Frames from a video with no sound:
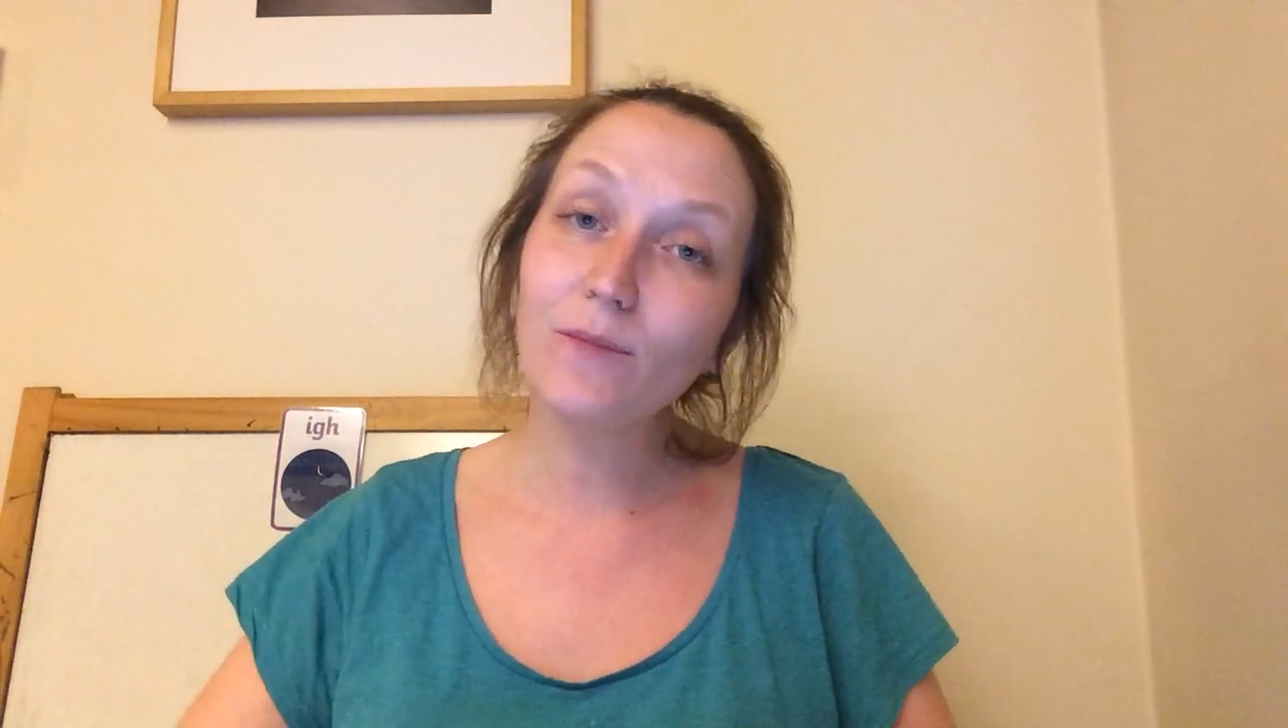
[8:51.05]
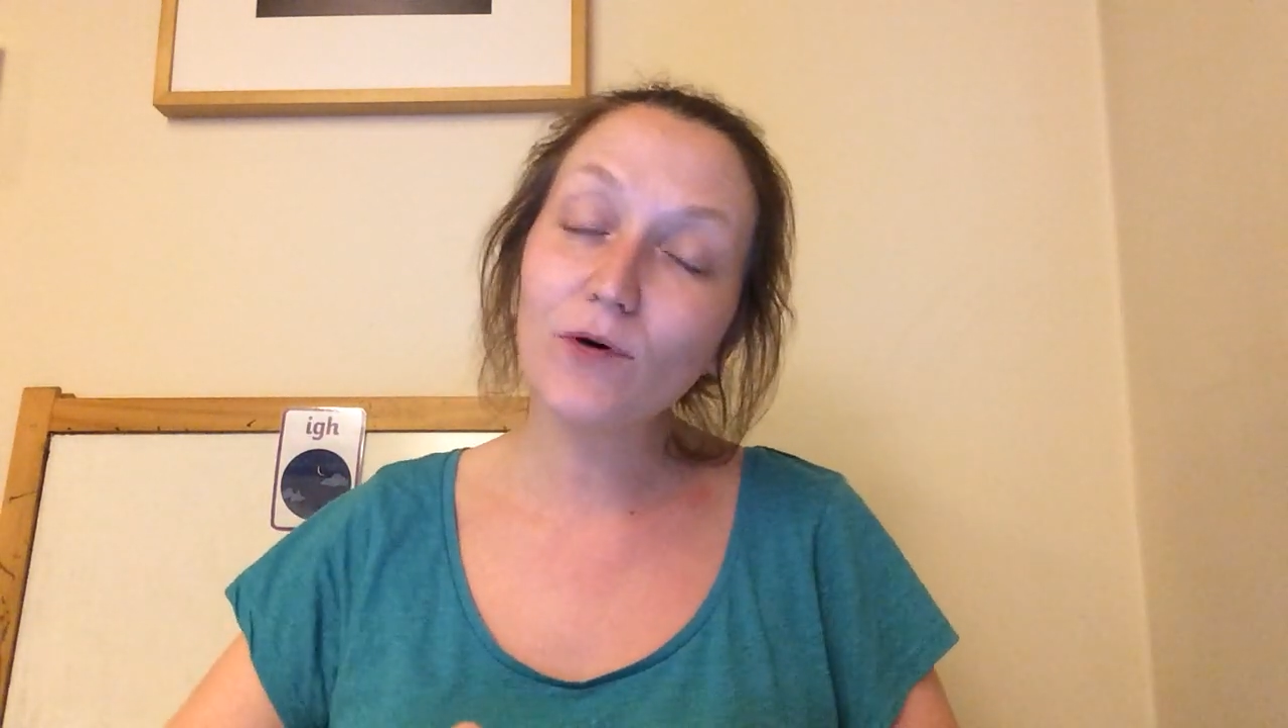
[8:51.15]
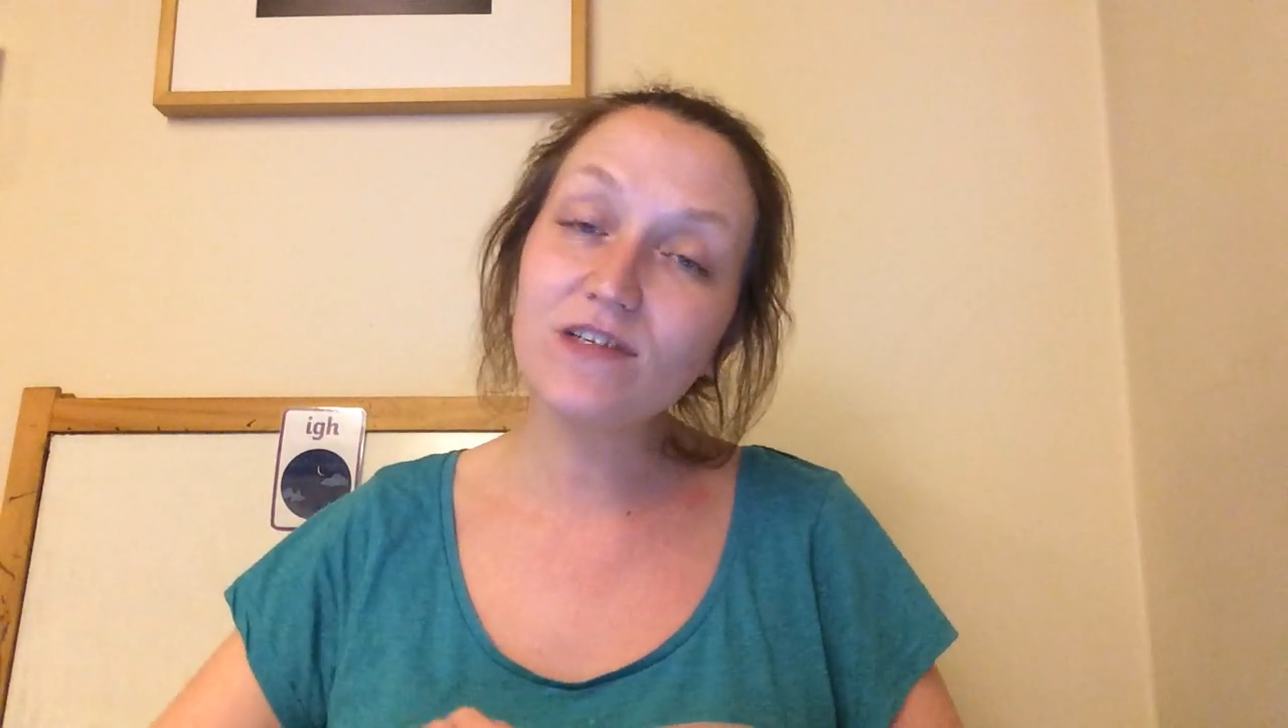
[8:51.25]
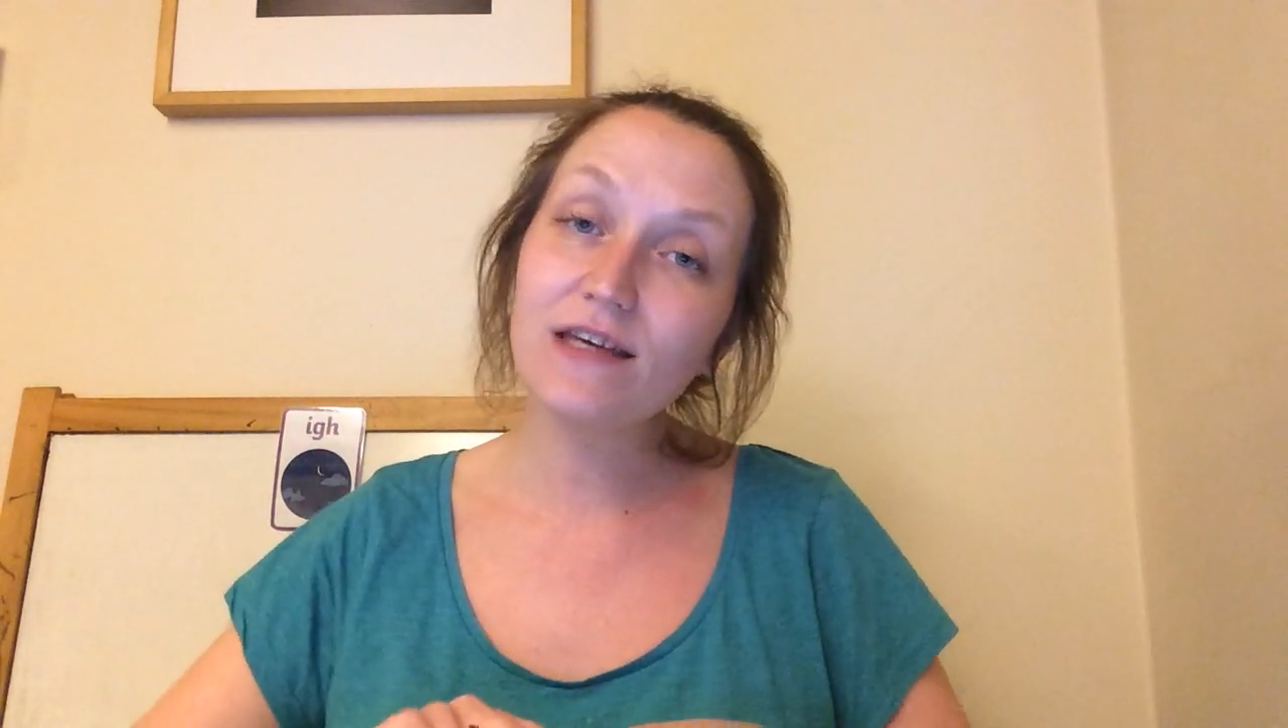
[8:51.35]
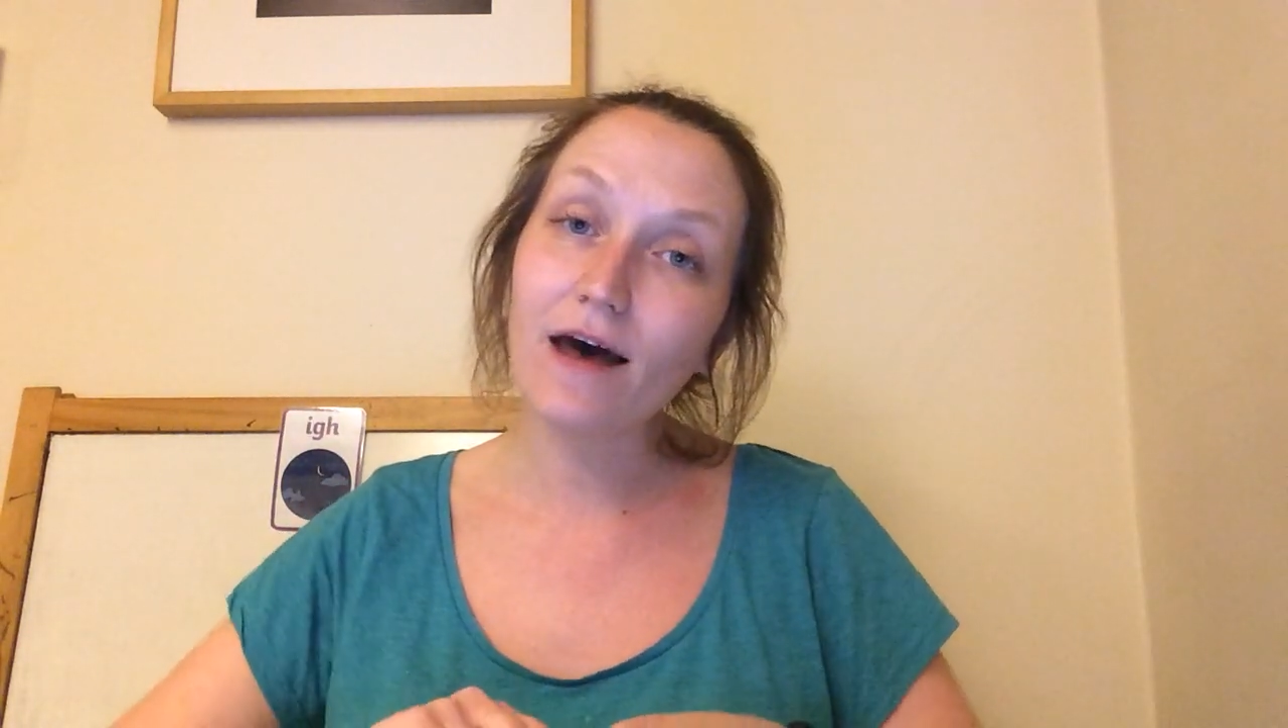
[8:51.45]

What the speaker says: body